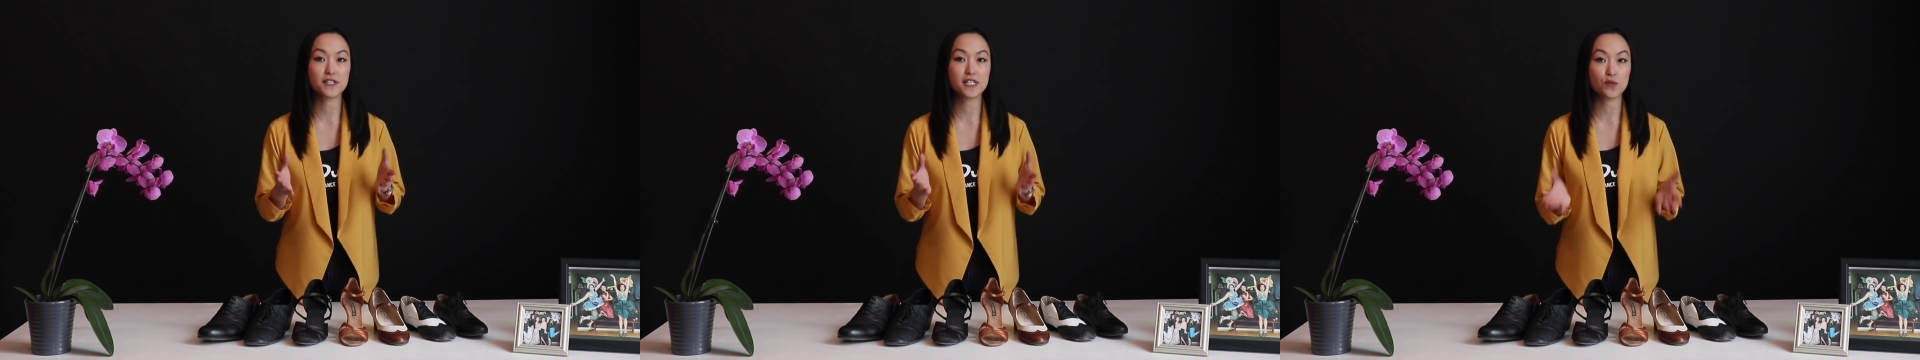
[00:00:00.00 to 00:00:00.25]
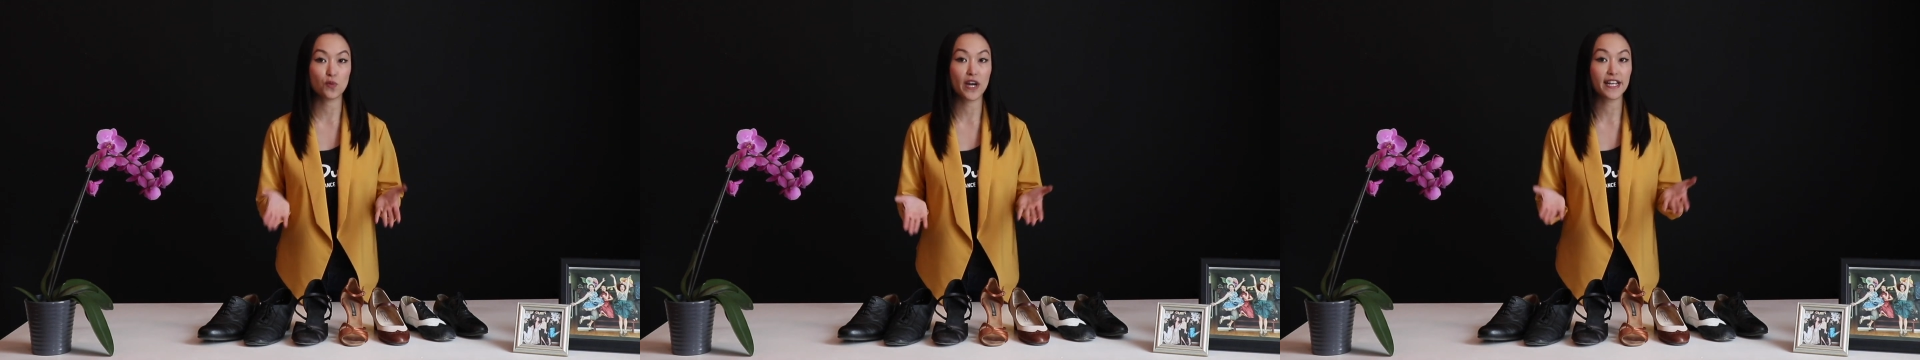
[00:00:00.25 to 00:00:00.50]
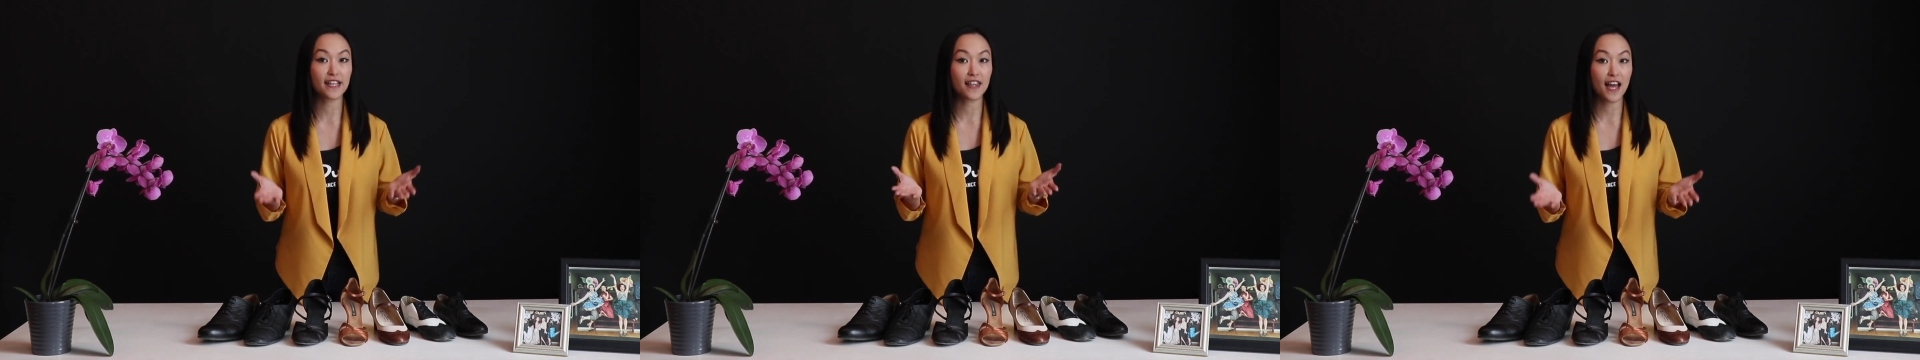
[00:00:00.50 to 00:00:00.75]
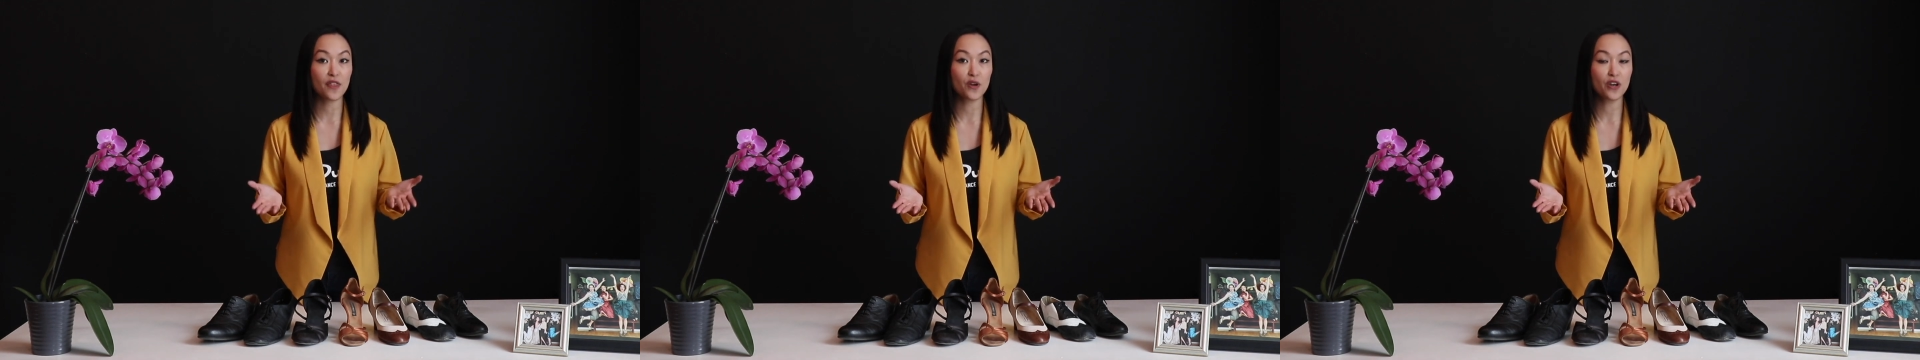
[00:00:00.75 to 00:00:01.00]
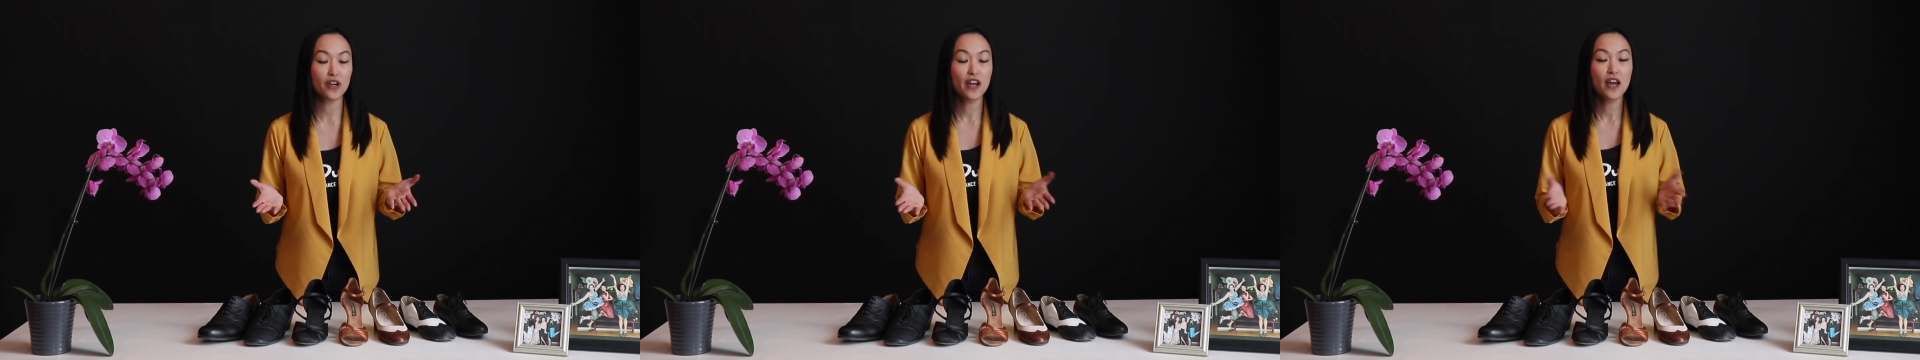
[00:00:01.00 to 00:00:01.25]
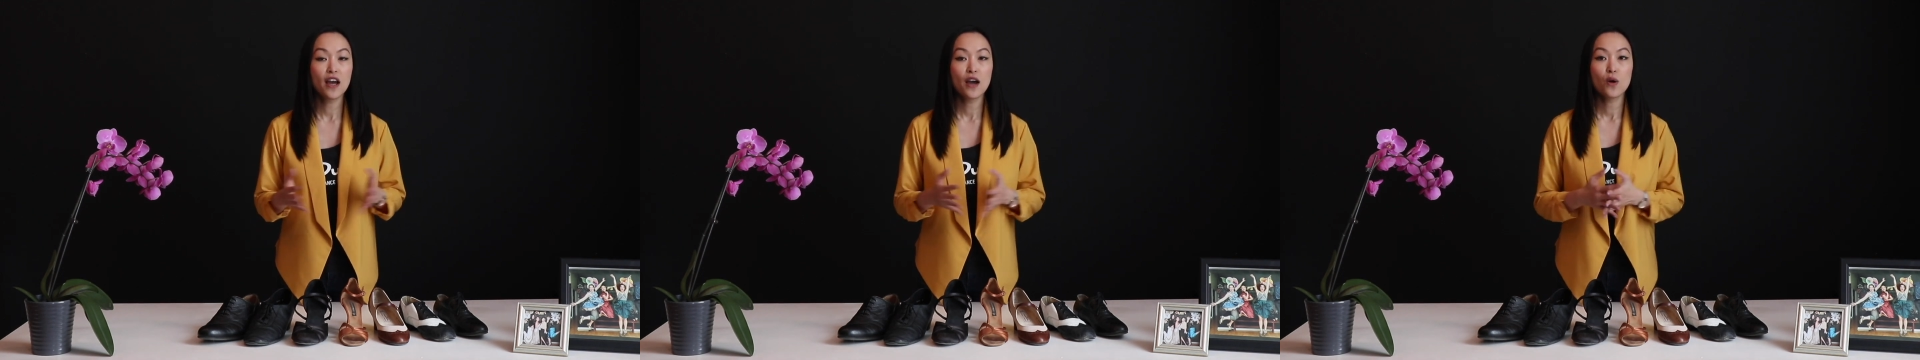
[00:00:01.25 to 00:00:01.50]
suede leather,
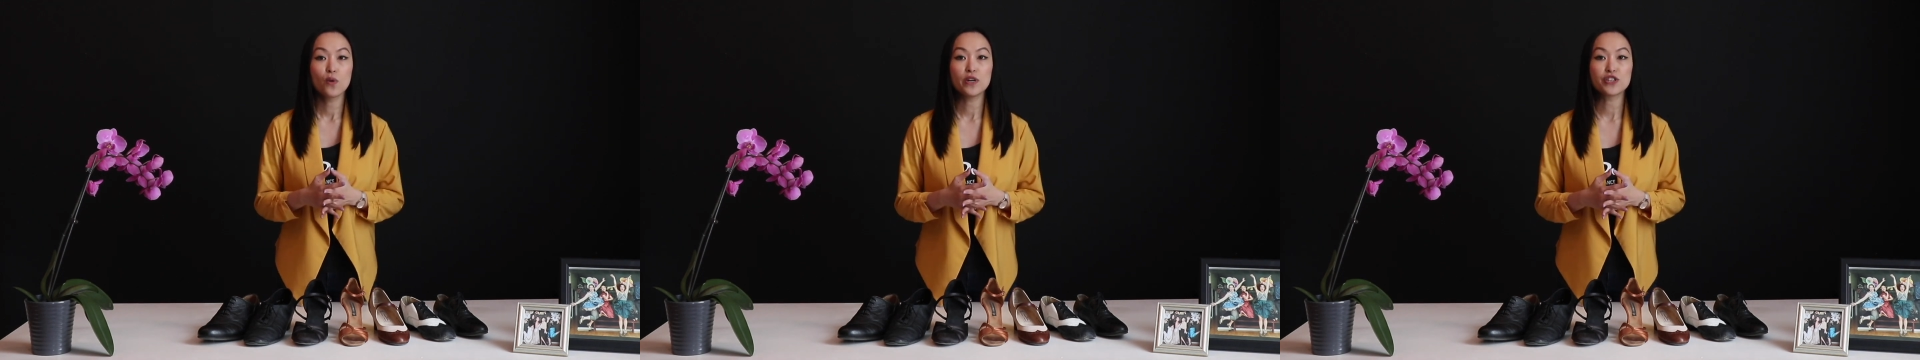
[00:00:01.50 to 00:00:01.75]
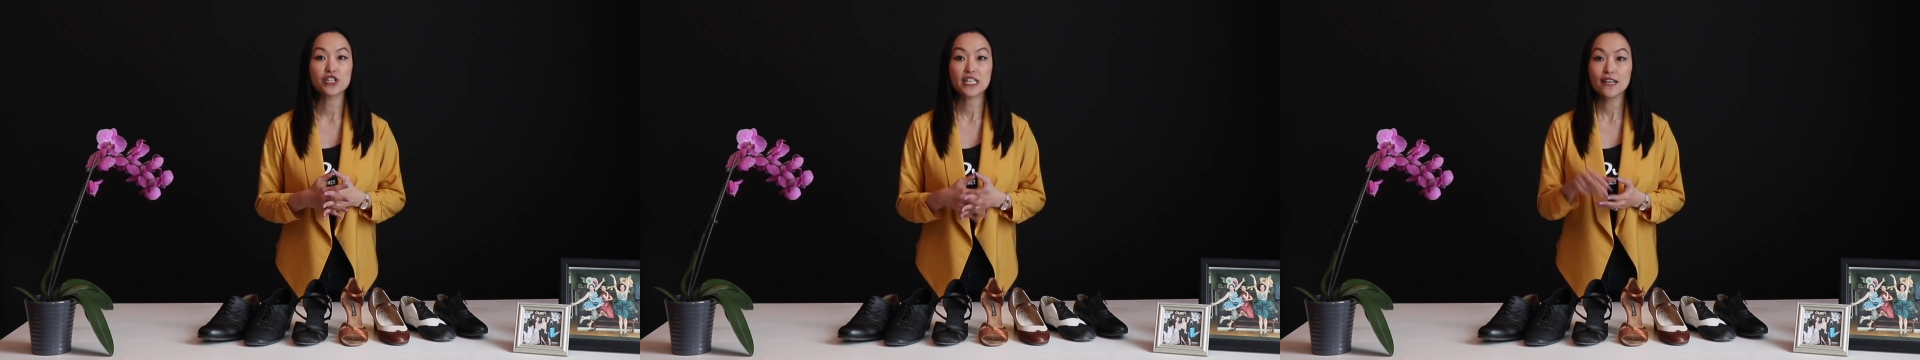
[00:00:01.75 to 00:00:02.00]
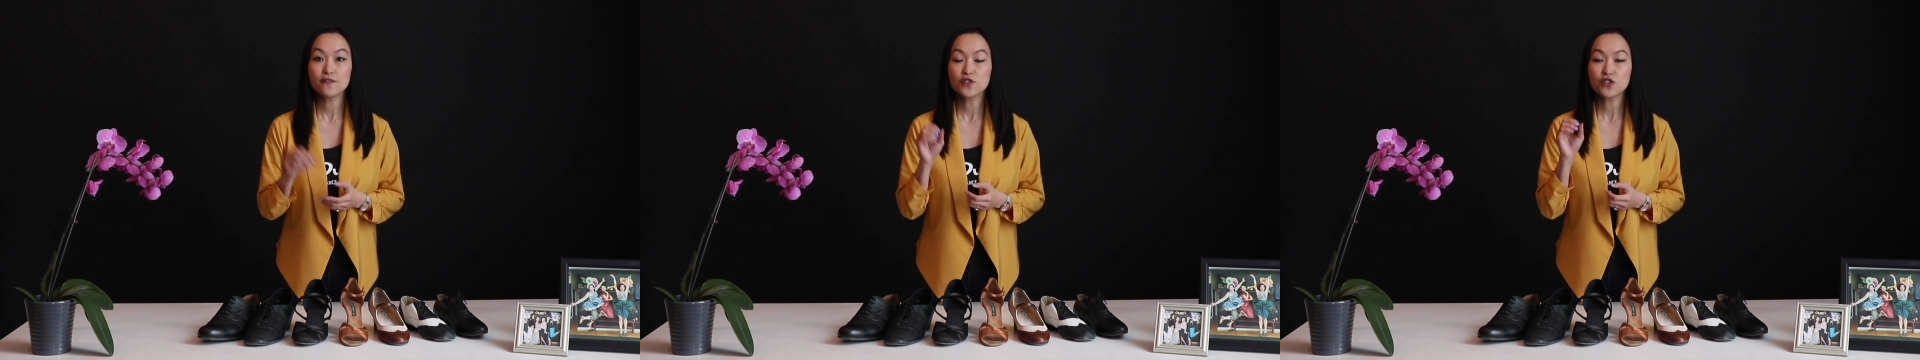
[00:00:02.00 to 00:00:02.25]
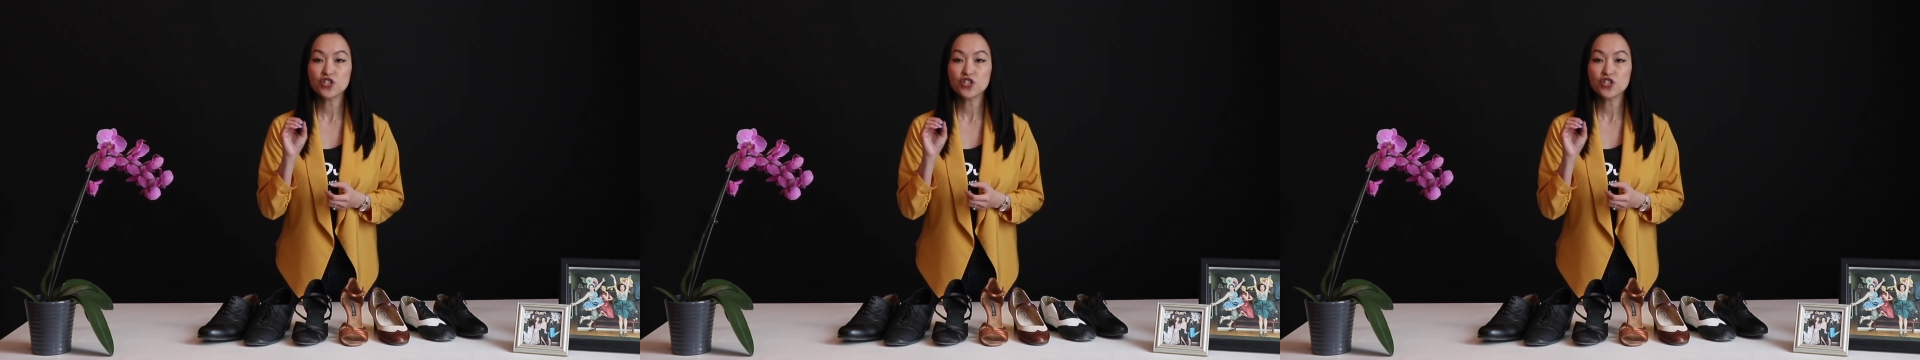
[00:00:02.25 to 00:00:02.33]
which gives you